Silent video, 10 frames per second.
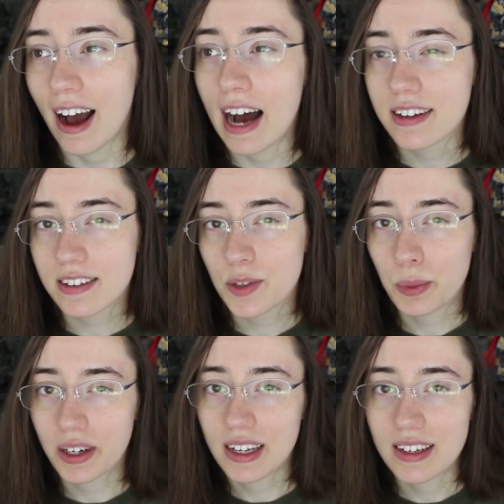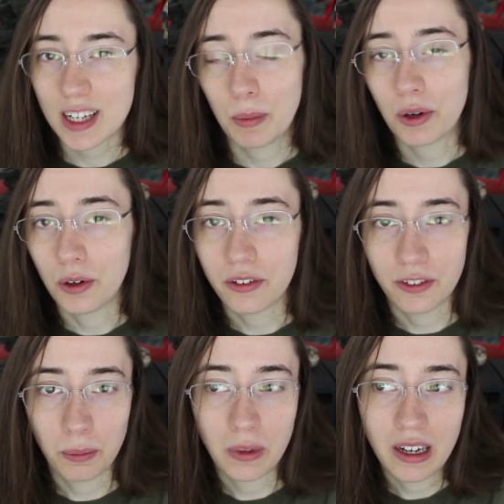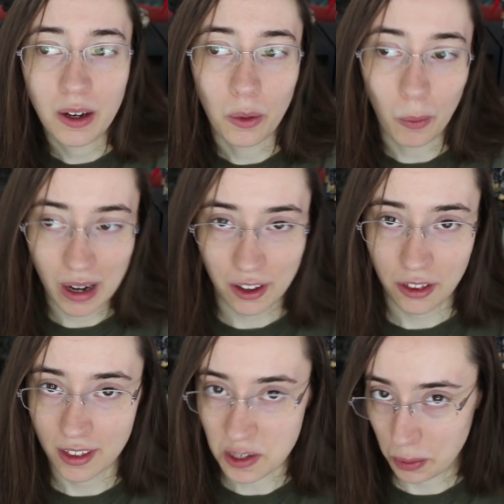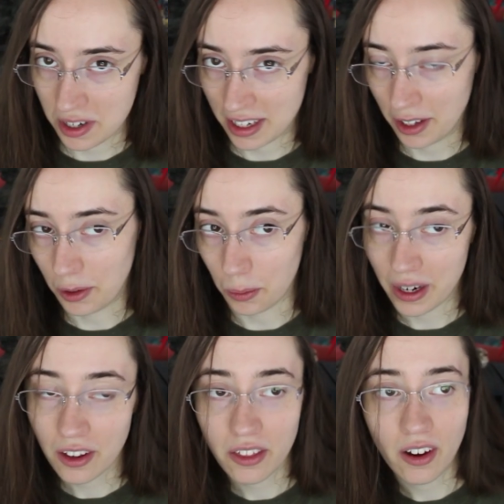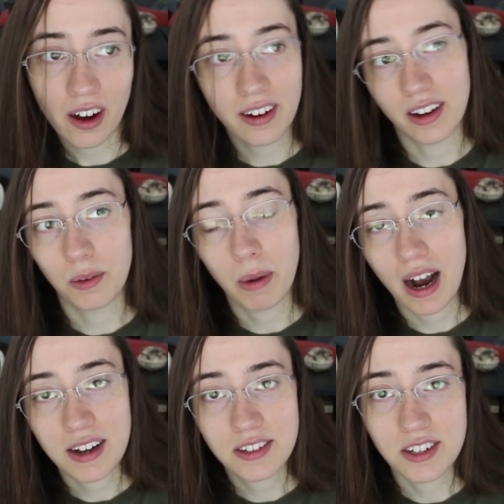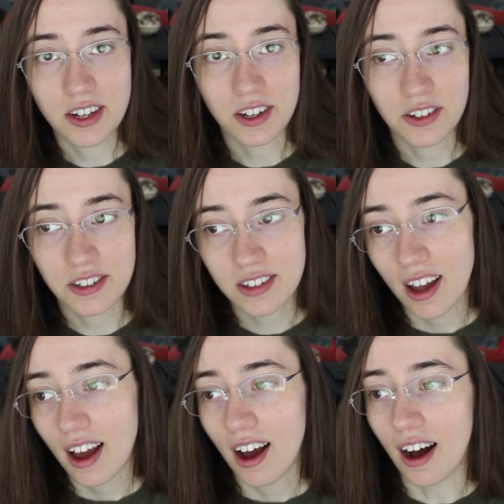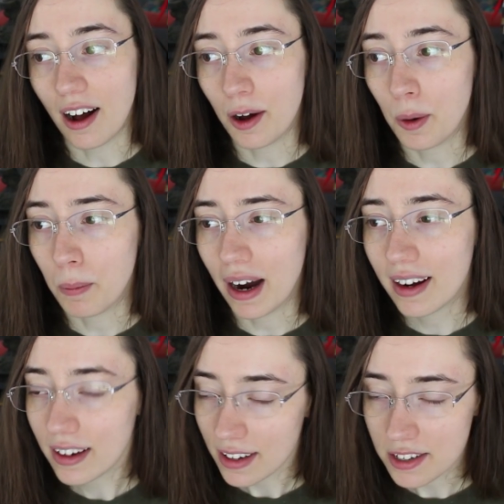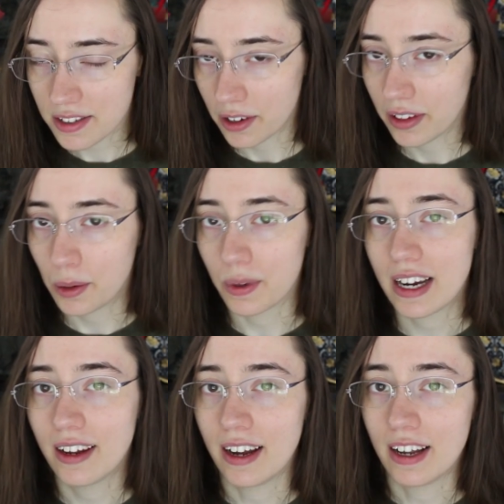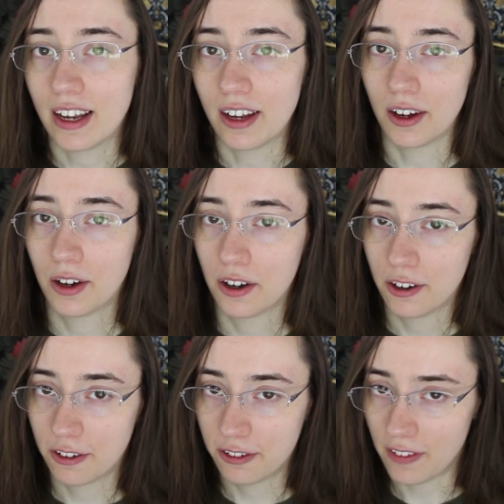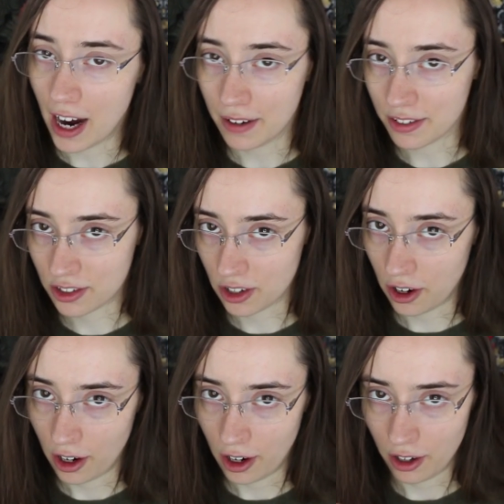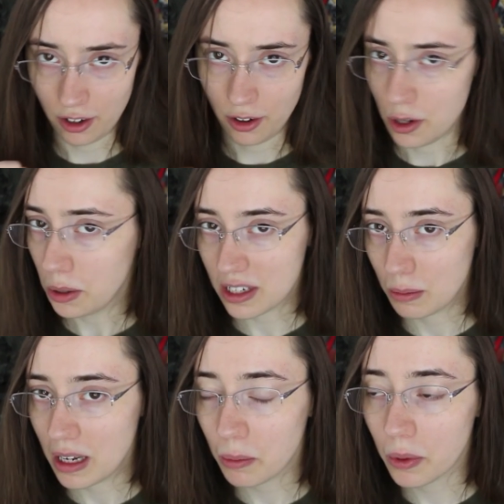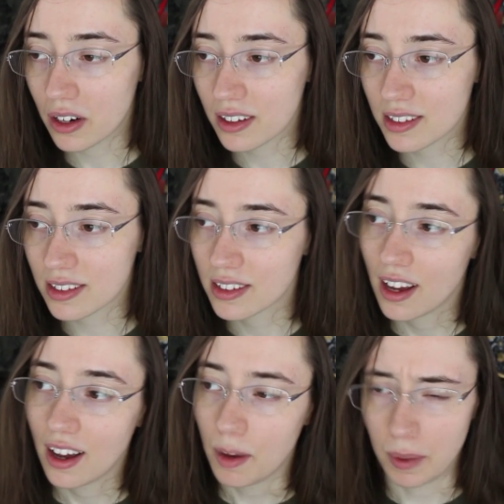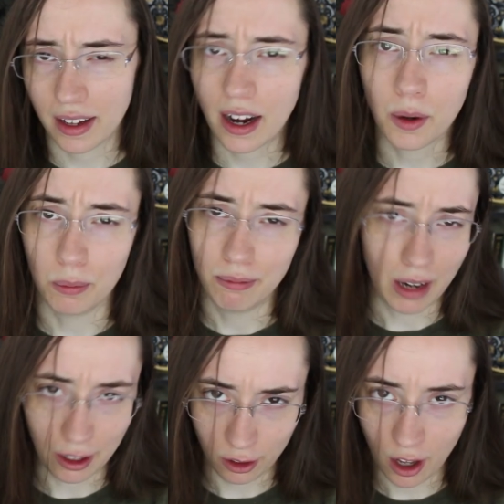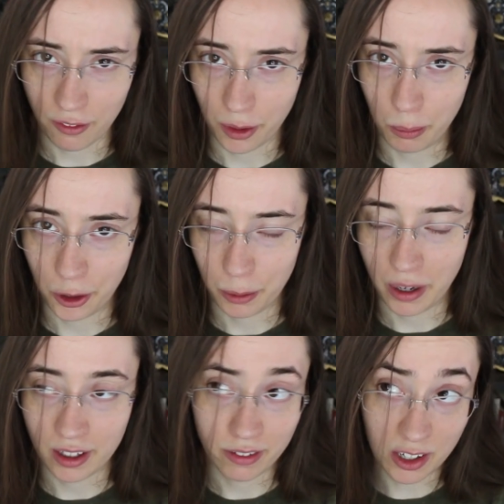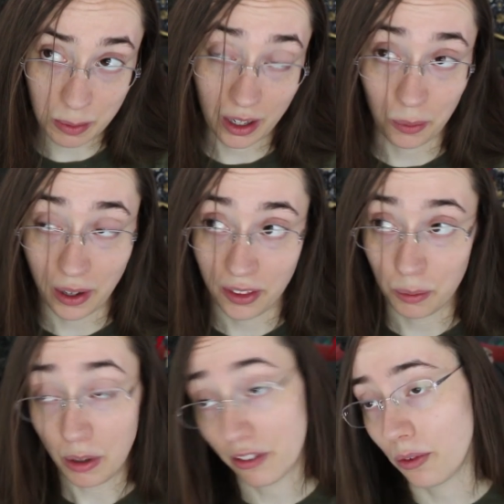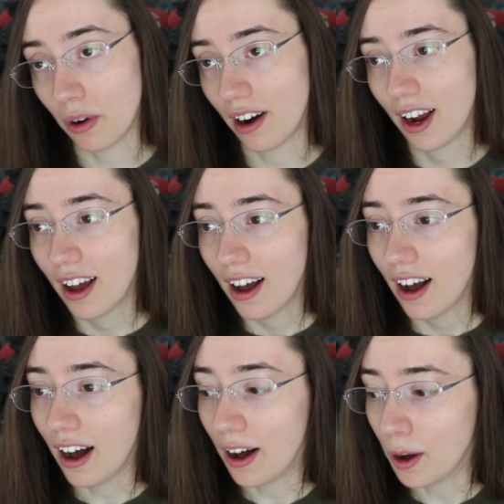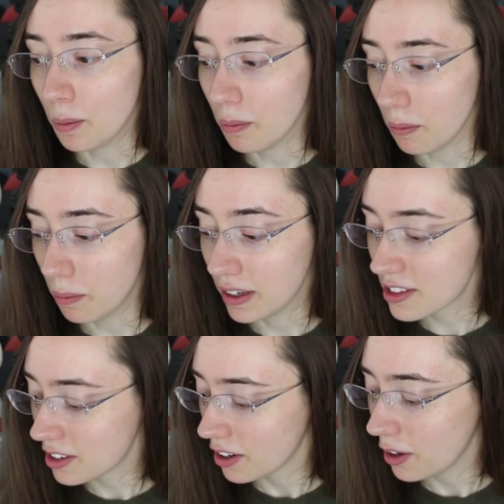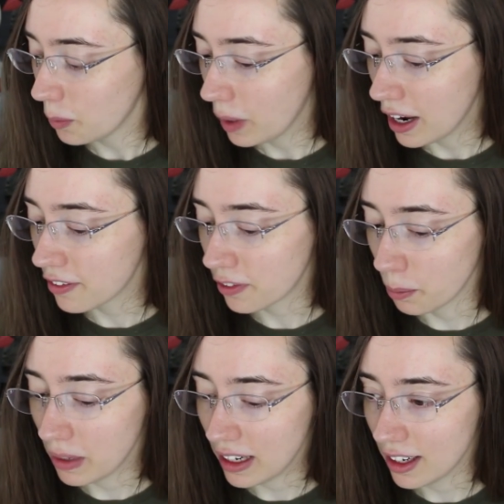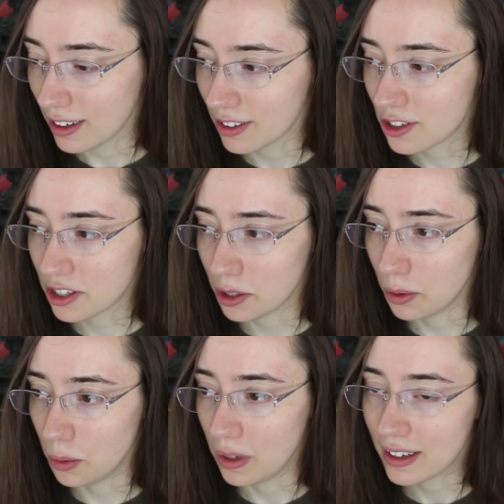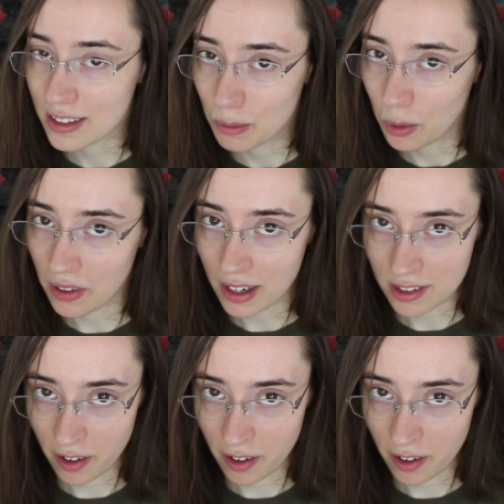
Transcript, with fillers: As is pretty typical for me with this particular readathon in past years, um, I didn't necessarily read any five-star new to me books. I mean, like I, I love the Murderbot novels, but I read them before. Um, but it's a good way for me to get some more things